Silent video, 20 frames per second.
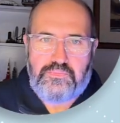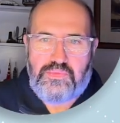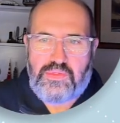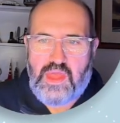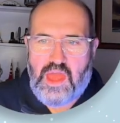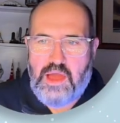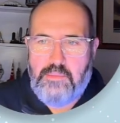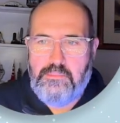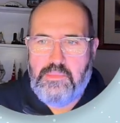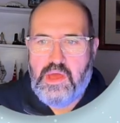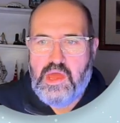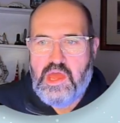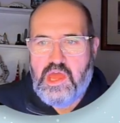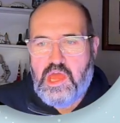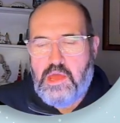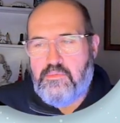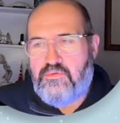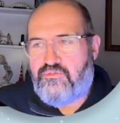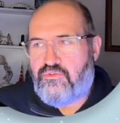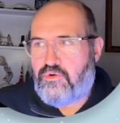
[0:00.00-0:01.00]
Um,
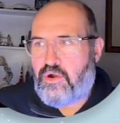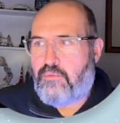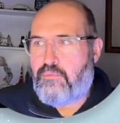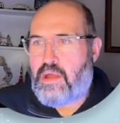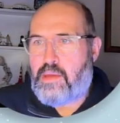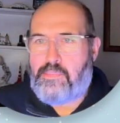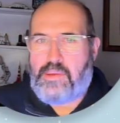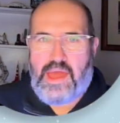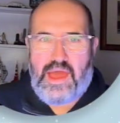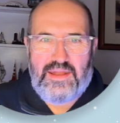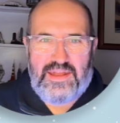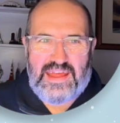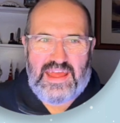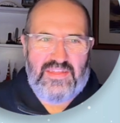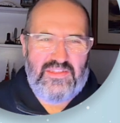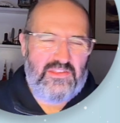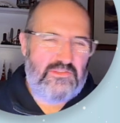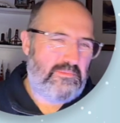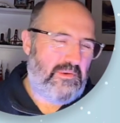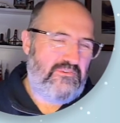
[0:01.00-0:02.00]
Before I wrap out, and again,
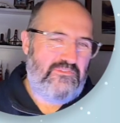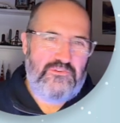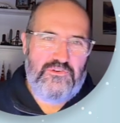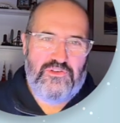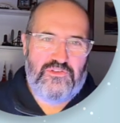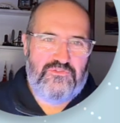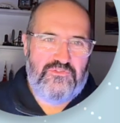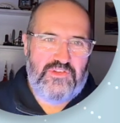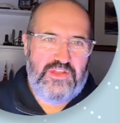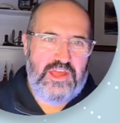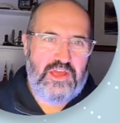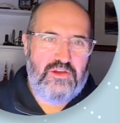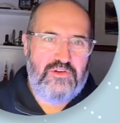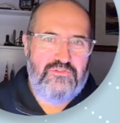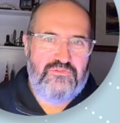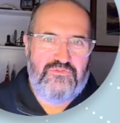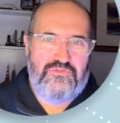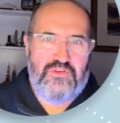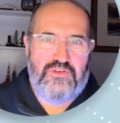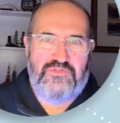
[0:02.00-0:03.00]
this is my first video
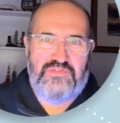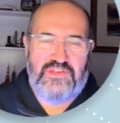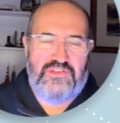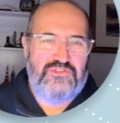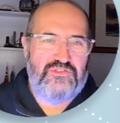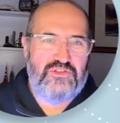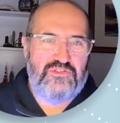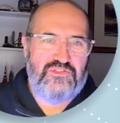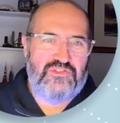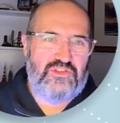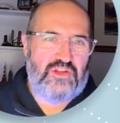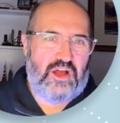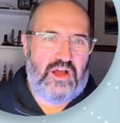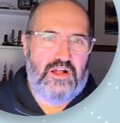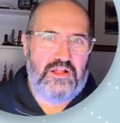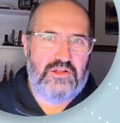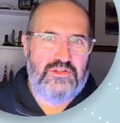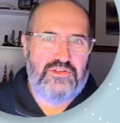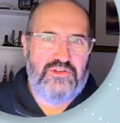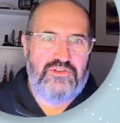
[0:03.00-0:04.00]
of this sort of style
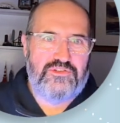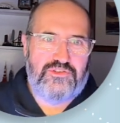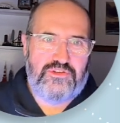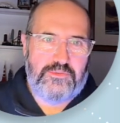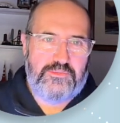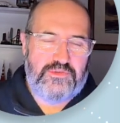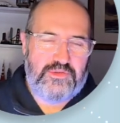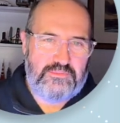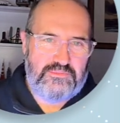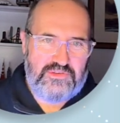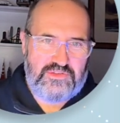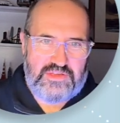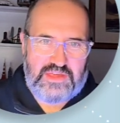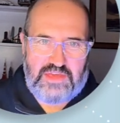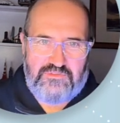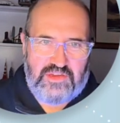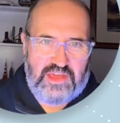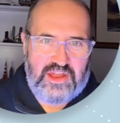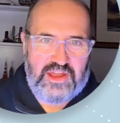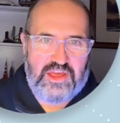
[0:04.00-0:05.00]
on YouTube, so I'm just
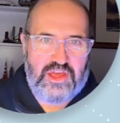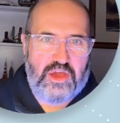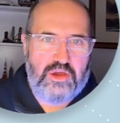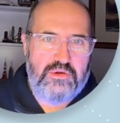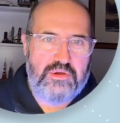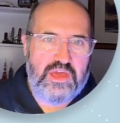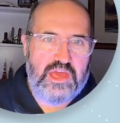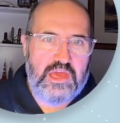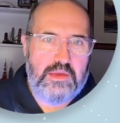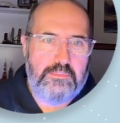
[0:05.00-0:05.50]
giving it a go here.